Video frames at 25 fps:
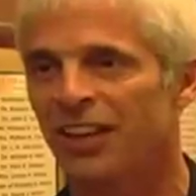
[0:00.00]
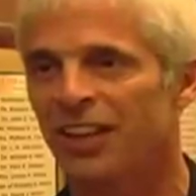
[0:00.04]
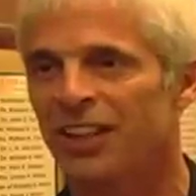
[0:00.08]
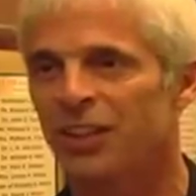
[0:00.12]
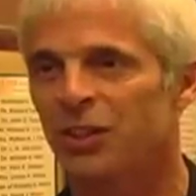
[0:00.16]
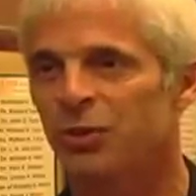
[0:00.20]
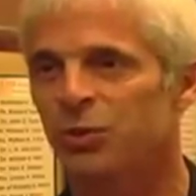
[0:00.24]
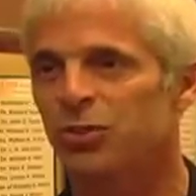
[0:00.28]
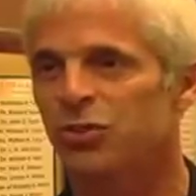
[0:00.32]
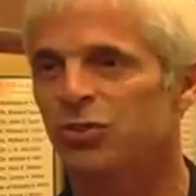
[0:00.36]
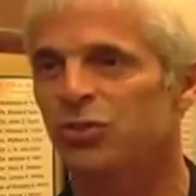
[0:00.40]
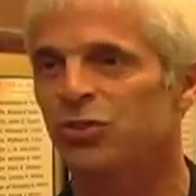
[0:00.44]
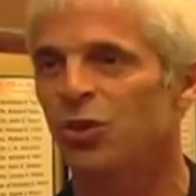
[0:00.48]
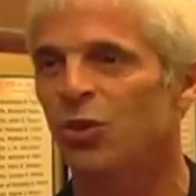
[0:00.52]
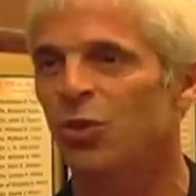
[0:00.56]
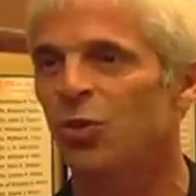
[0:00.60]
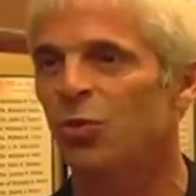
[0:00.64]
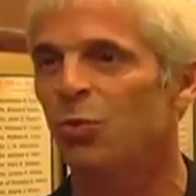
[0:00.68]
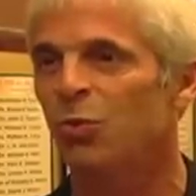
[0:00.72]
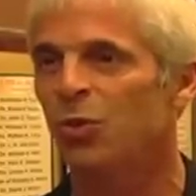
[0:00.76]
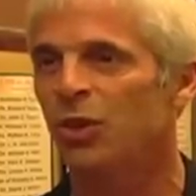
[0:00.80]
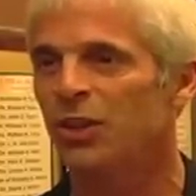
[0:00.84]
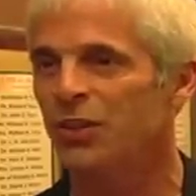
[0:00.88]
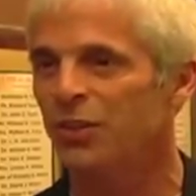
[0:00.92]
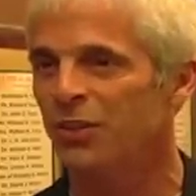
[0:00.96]
And it was so
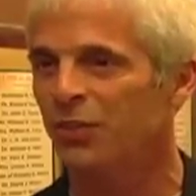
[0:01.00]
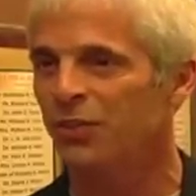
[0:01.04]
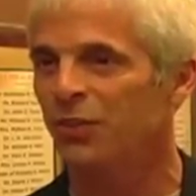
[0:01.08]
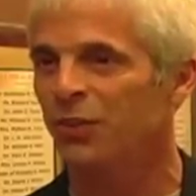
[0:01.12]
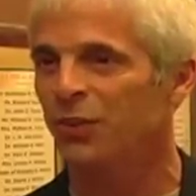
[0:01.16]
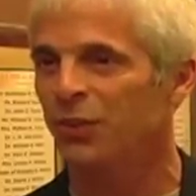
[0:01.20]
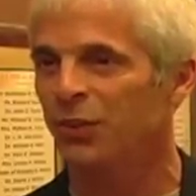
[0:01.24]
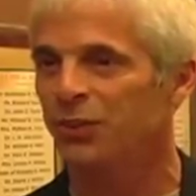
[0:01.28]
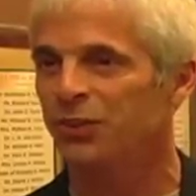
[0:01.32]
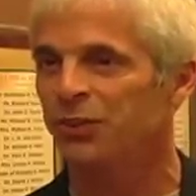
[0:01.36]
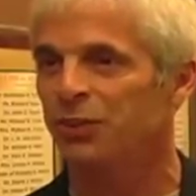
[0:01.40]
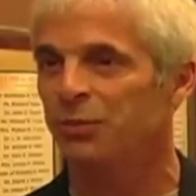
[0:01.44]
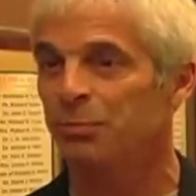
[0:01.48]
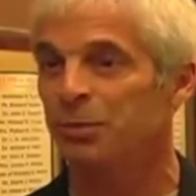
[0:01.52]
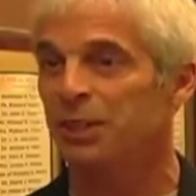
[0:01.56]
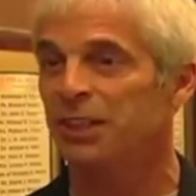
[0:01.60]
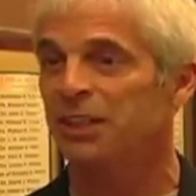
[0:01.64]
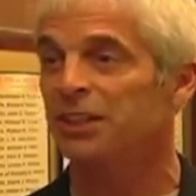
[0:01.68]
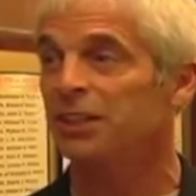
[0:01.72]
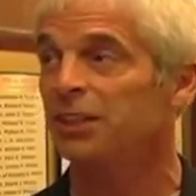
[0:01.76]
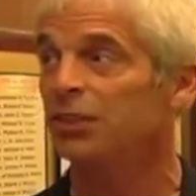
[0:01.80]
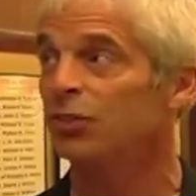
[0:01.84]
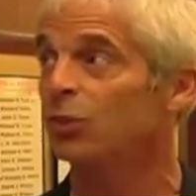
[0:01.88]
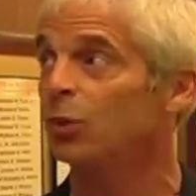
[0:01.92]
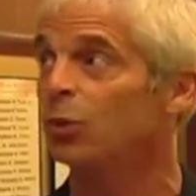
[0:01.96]
wonderful to be
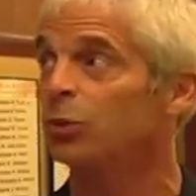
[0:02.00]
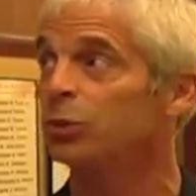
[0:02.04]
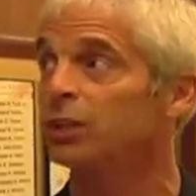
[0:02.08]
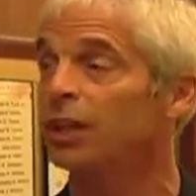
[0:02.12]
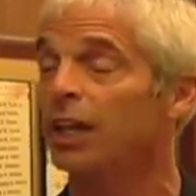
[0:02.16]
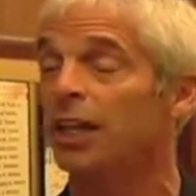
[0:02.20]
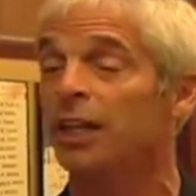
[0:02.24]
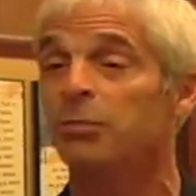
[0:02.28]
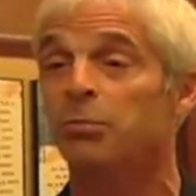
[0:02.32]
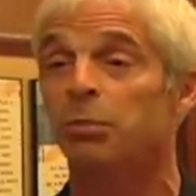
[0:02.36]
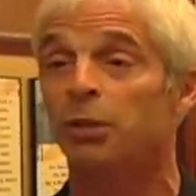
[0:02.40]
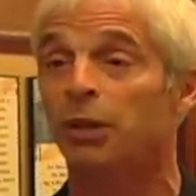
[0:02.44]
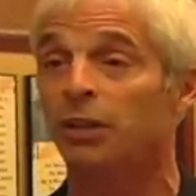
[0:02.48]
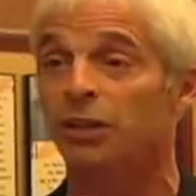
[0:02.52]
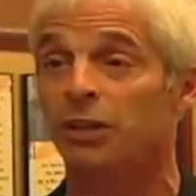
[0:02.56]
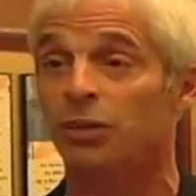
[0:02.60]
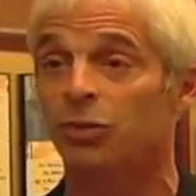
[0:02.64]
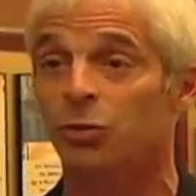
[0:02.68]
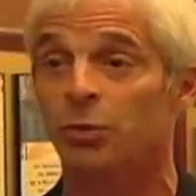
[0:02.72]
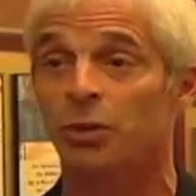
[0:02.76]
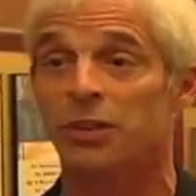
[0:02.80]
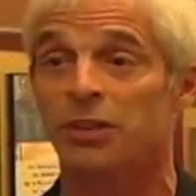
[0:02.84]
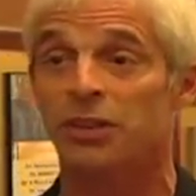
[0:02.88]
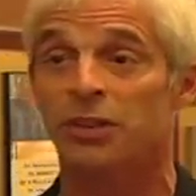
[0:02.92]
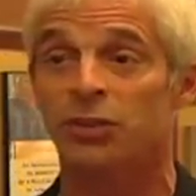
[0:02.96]
in these old
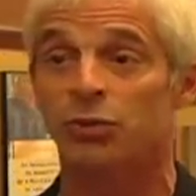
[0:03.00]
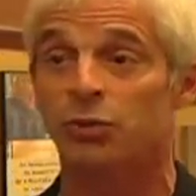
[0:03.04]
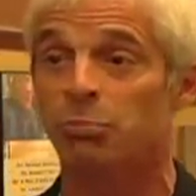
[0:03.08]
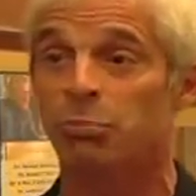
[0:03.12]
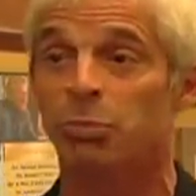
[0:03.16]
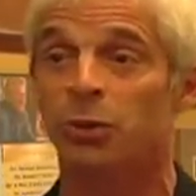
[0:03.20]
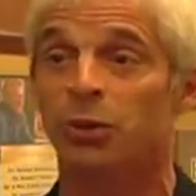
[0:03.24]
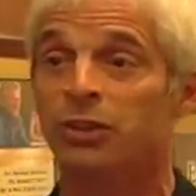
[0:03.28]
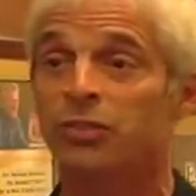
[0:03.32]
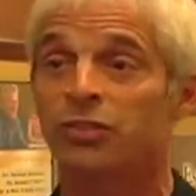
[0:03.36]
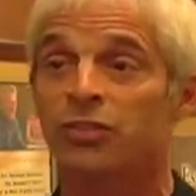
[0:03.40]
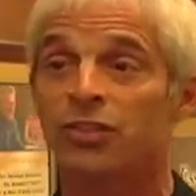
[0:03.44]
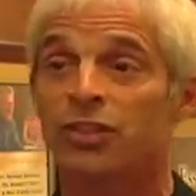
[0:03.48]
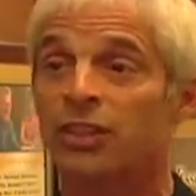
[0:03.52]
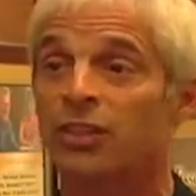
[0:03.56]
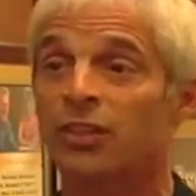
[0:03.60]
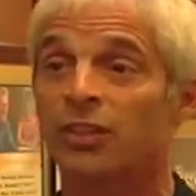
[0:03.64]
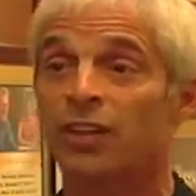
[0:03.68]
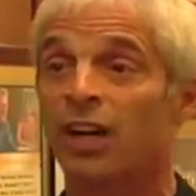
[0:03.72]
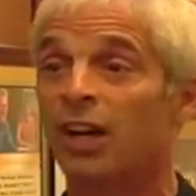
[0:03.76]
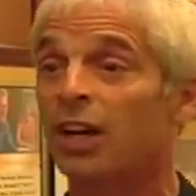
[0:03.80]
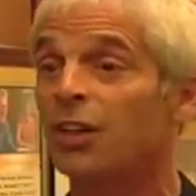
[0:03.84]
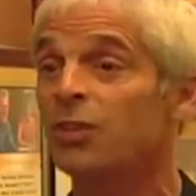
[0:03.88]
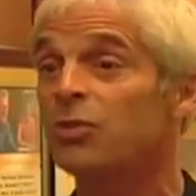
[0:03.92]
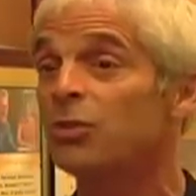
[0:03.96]
libraries with these books that
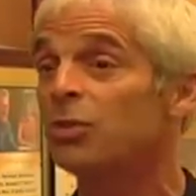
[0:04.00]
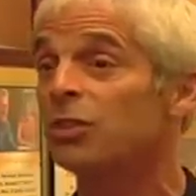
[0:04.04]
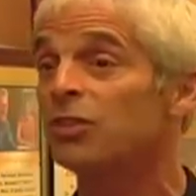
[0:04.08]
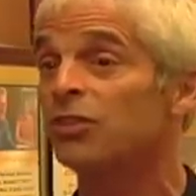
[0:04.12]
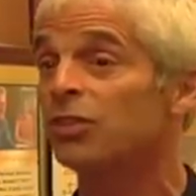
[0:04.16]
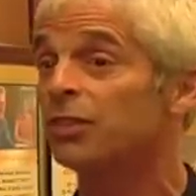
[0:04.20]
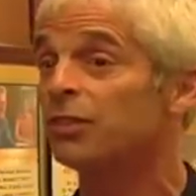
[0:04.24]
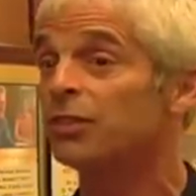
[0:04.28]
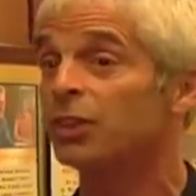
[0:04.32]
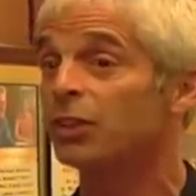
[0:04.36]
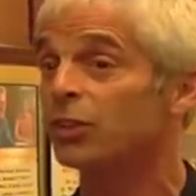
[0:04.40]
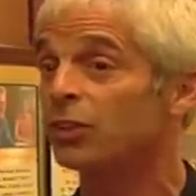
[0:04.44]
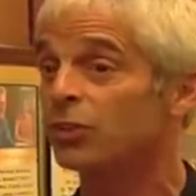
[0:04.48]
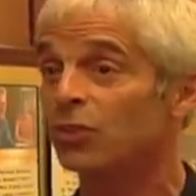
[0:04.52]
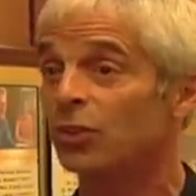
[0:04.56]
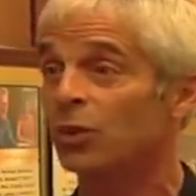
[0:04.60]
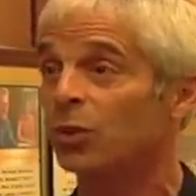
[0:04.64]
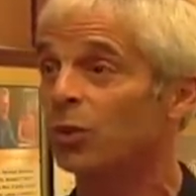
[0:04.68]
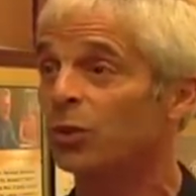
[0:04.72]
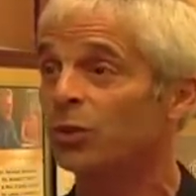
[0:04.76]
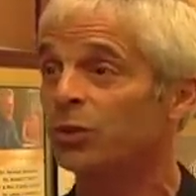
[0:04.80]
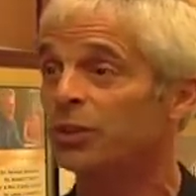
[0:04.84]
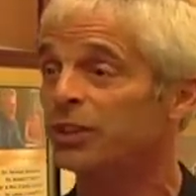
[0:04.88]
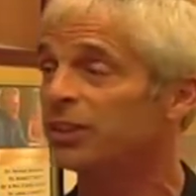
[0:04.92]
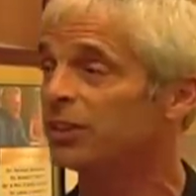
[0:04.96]
are hundreds of years
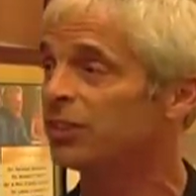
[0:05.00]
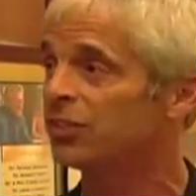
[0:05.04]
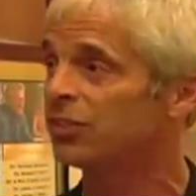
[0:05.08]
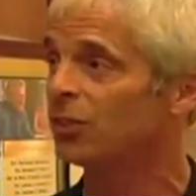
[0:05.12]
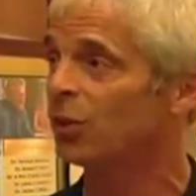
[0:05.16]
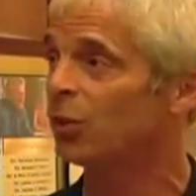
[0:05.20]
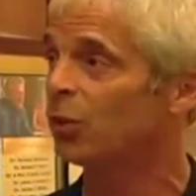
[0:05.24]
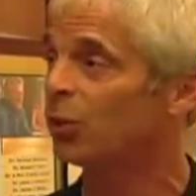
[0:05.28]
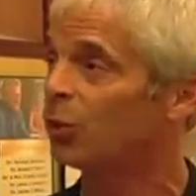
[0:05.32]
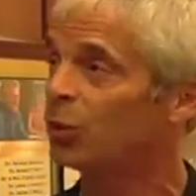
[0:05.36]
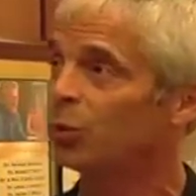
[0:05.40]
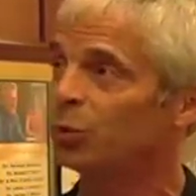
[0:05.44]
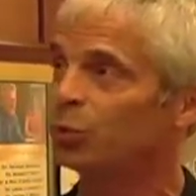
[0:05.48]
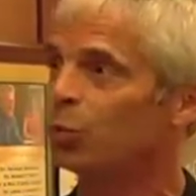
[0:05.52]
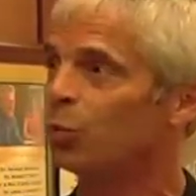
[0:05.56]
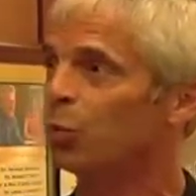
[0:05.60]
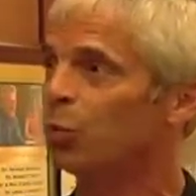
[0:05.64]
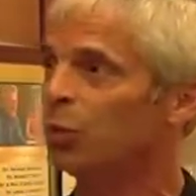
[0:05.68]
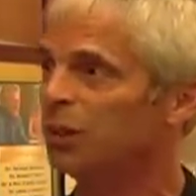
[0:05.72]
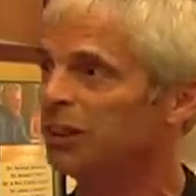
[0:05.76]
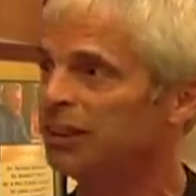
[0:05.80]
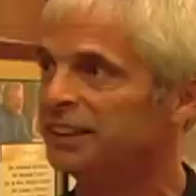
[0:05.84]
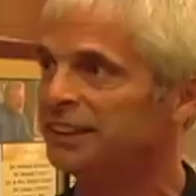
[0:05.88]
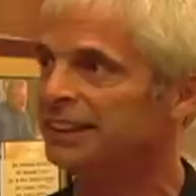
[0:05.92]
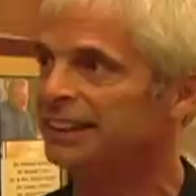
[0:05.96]
old in this old
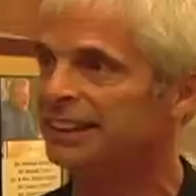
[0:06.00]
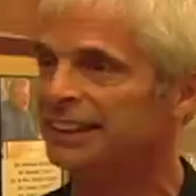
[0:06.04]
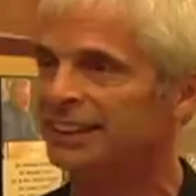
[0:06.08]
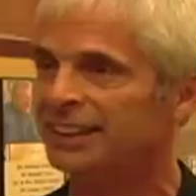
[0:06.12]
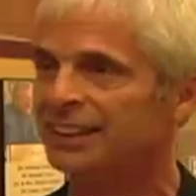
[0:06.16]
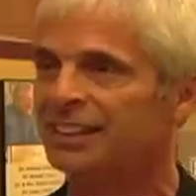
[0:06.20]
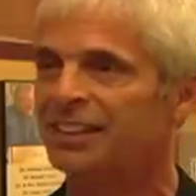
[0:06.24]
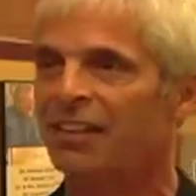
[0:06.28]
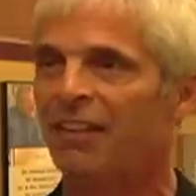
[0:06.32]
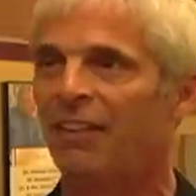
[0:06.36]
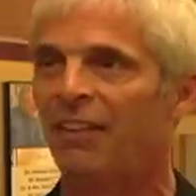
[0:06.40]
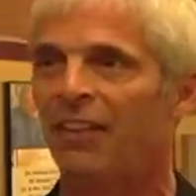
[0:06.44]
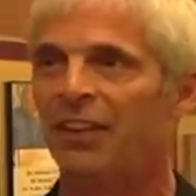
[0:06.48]
wood, and